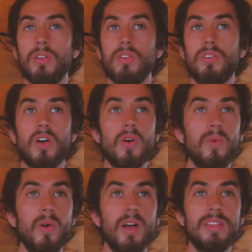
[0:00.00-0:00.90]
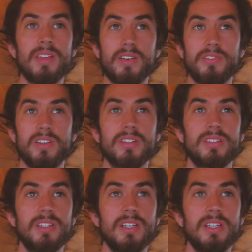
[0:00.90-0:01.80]
So in that
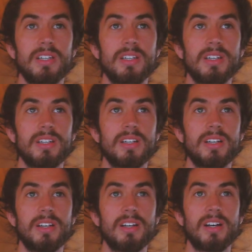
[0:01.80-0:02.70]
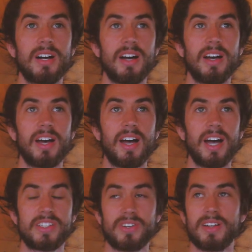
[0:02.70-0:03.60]
first year,
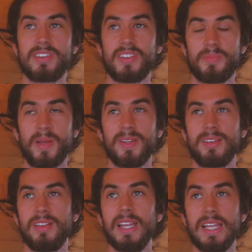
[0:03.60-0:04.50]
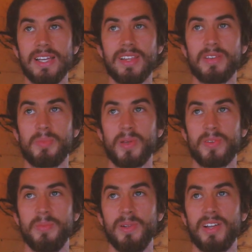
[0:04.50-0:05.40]
I tried to spend as little as
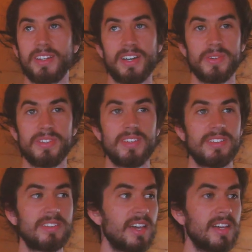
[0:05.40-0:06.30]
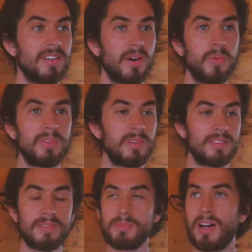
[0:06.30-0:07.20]
possible. Like, I was insane. I wouldn't
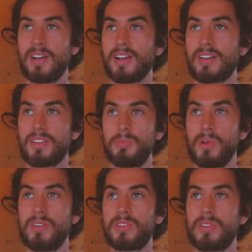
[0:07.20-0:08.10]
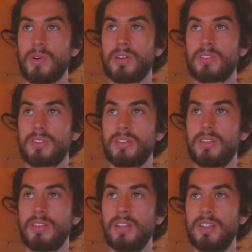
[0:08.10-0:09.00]
even buy like a sponge to wash
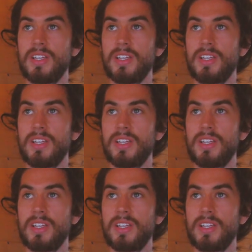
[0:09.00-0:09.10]
the